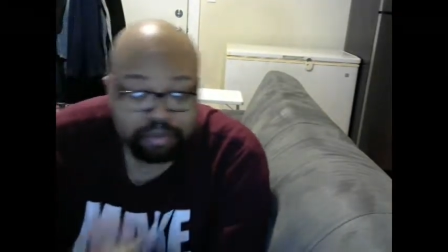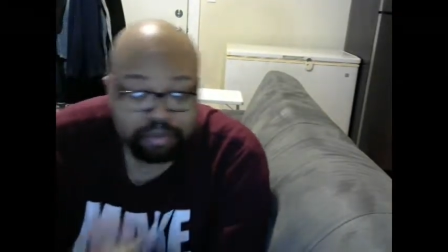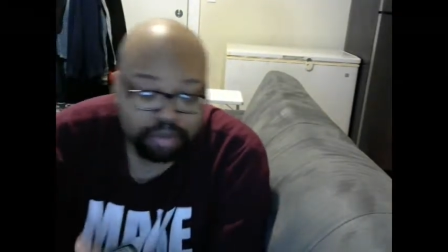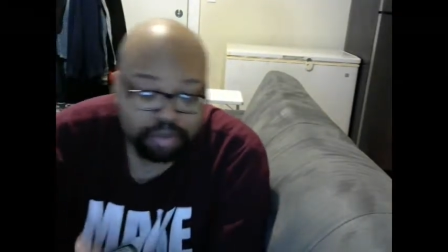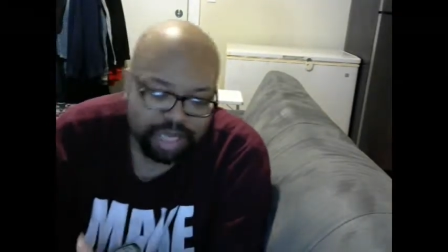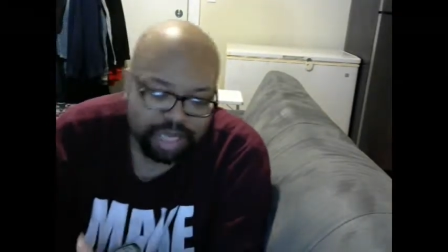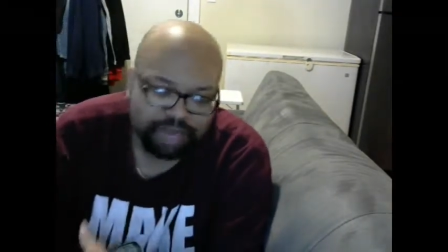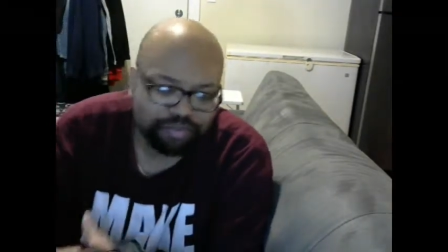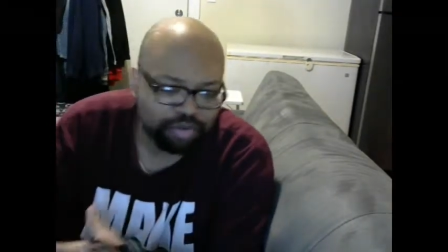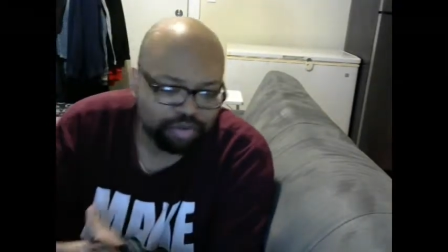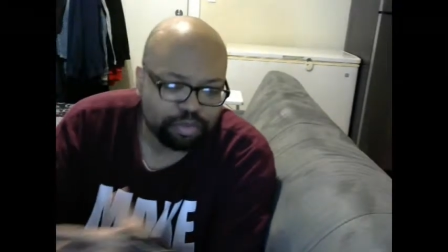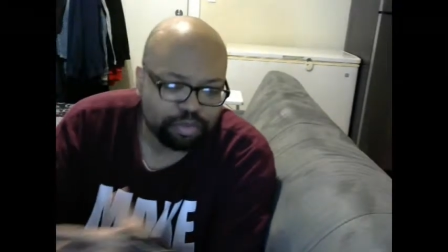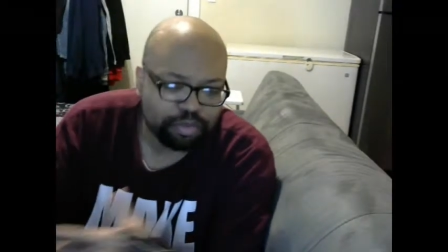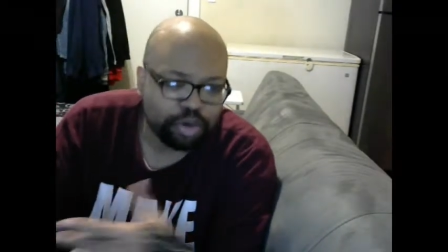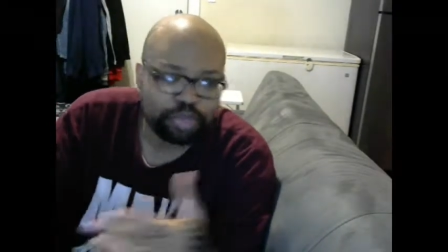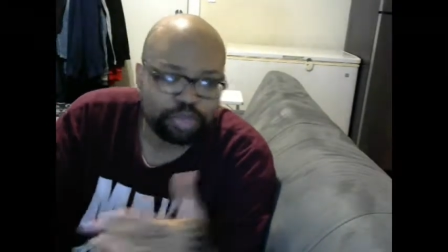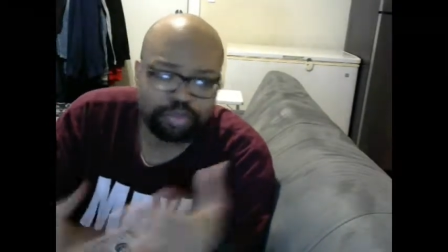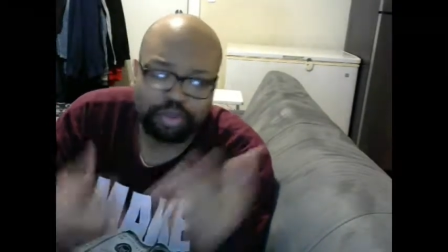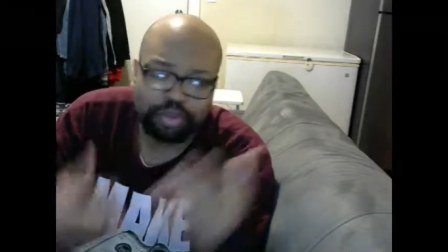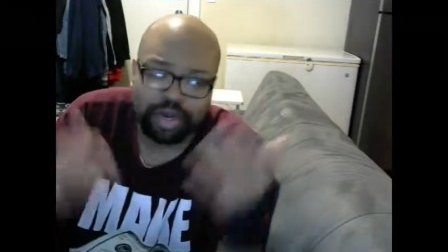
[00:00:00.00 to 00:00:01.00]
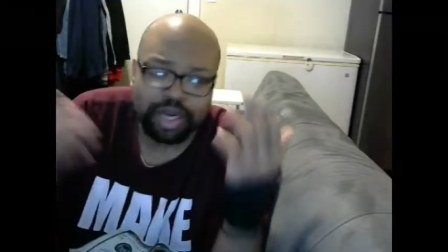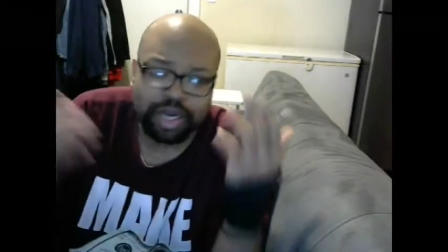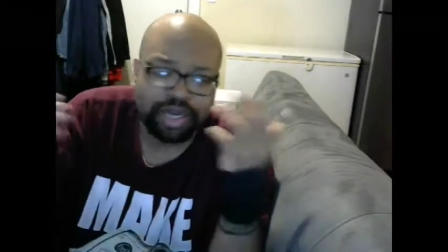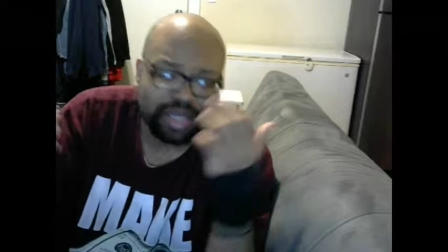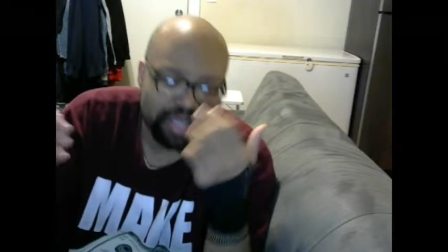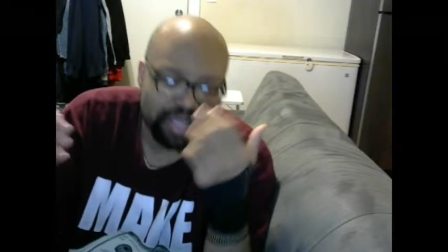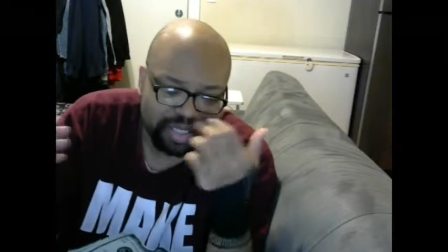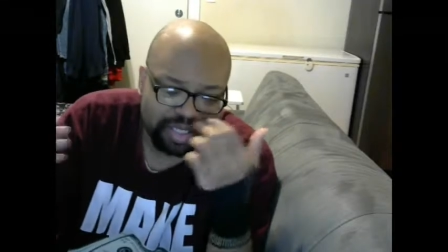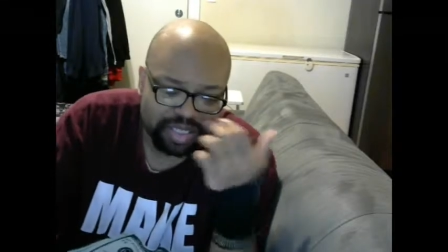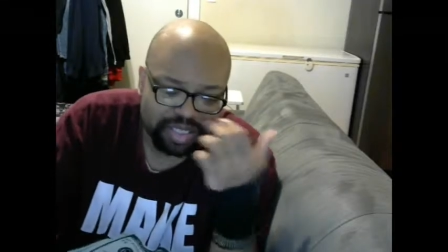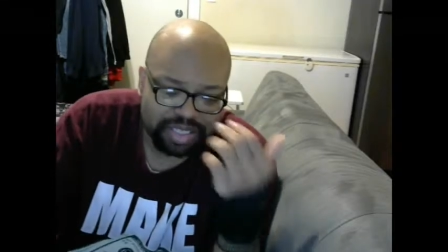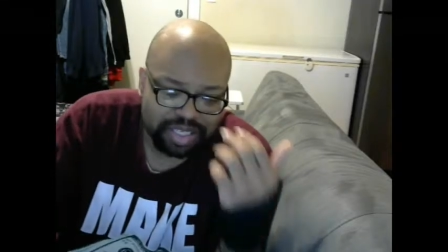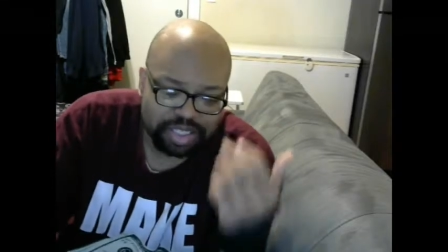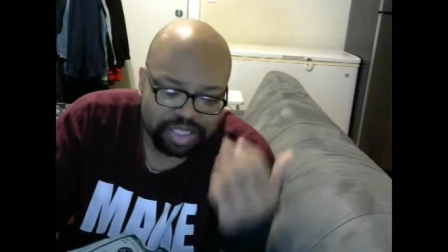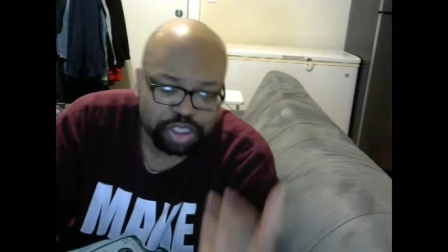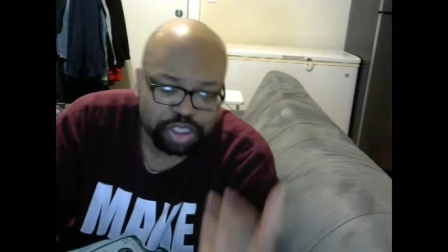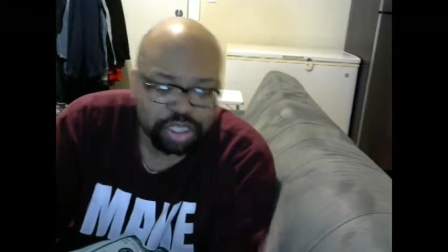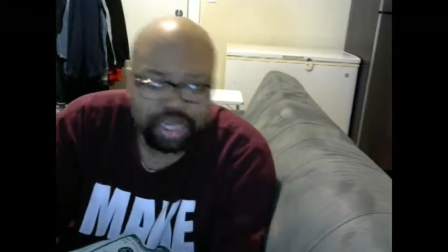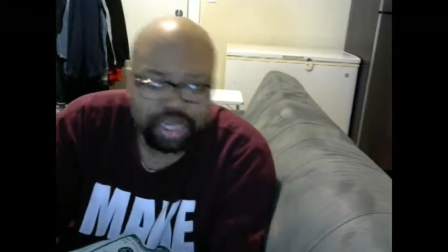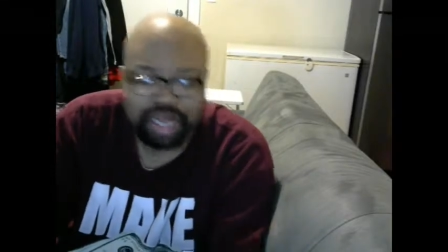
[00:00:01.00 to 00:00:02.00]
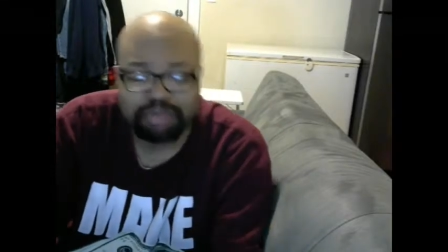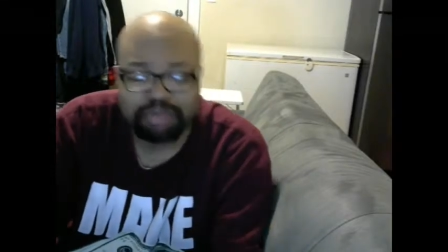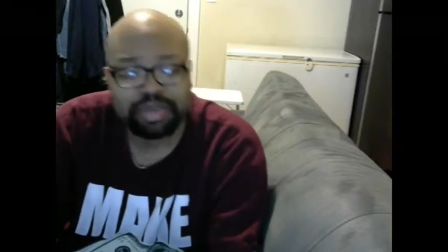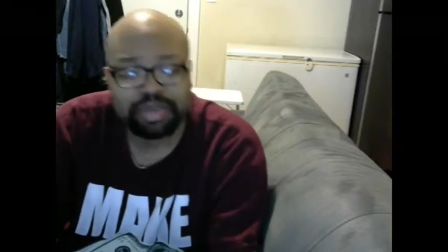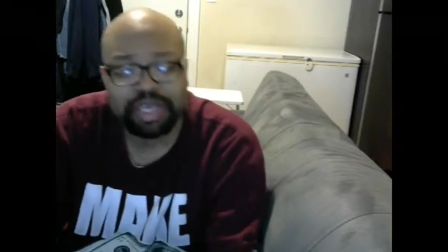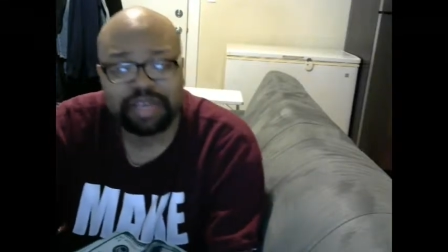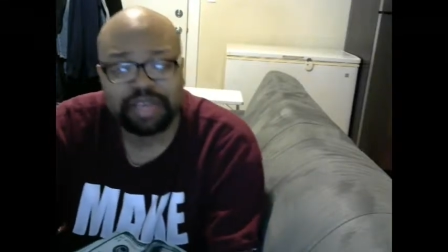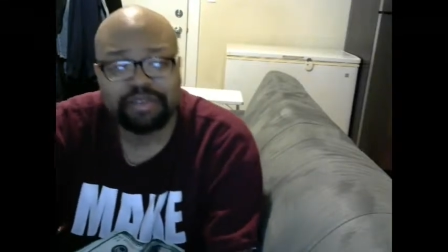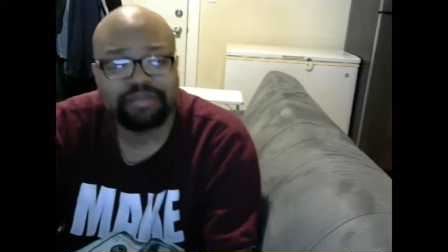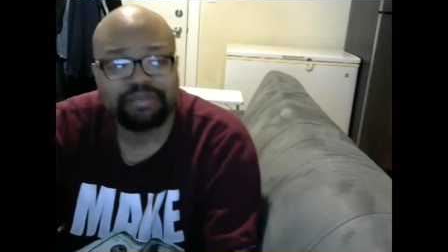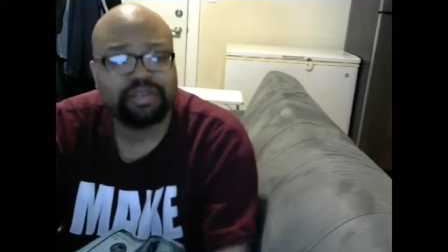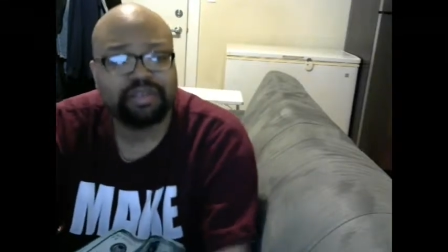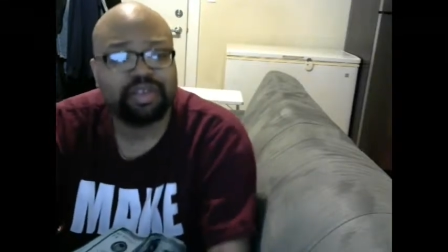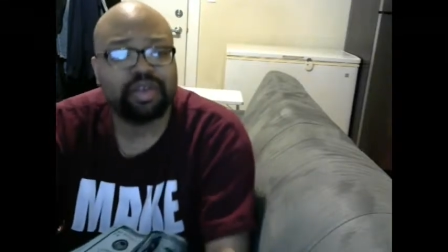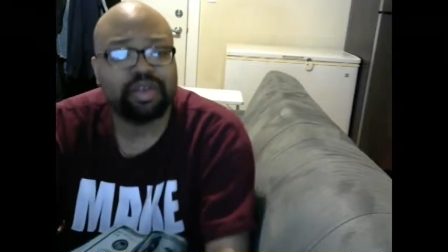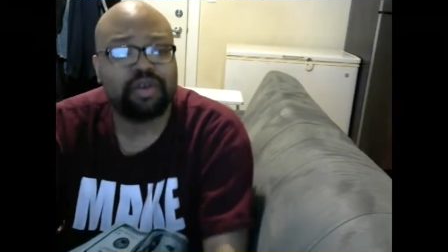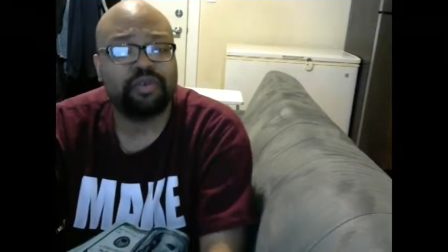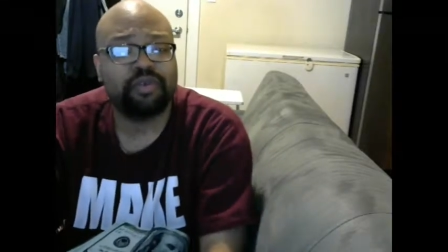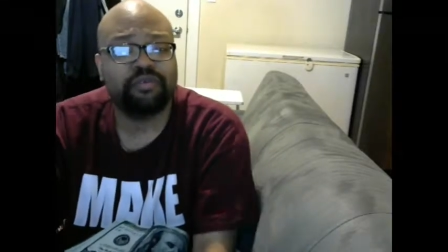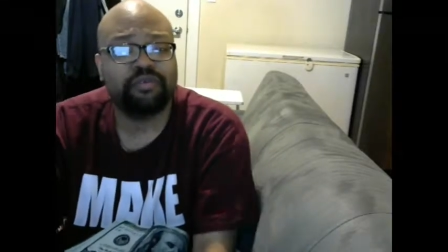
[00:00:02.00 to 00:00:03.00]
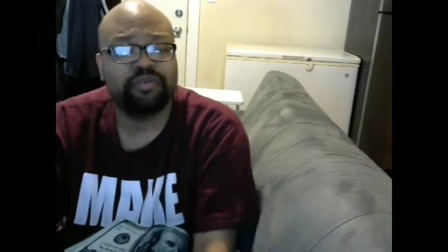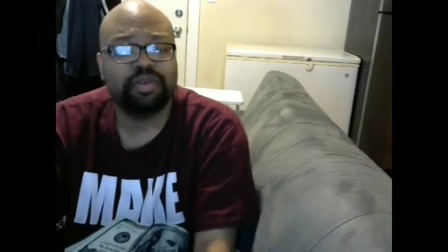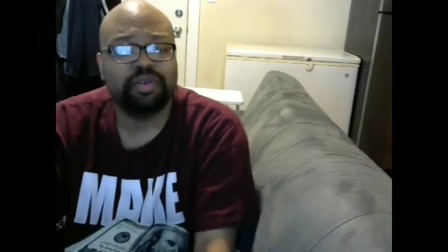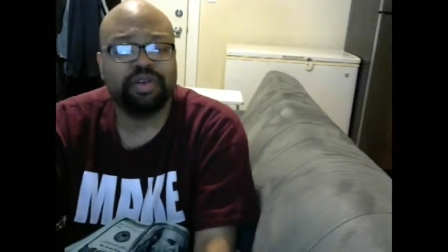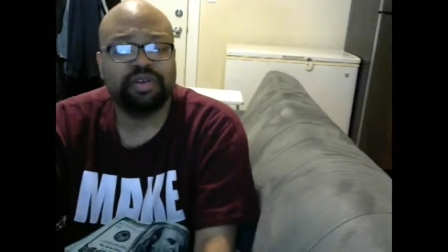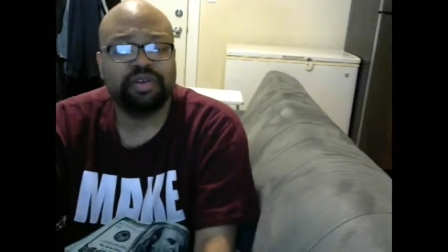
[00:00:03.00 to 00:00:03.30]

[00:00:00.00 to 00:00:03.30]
But for the most part, it, there should not be, you know,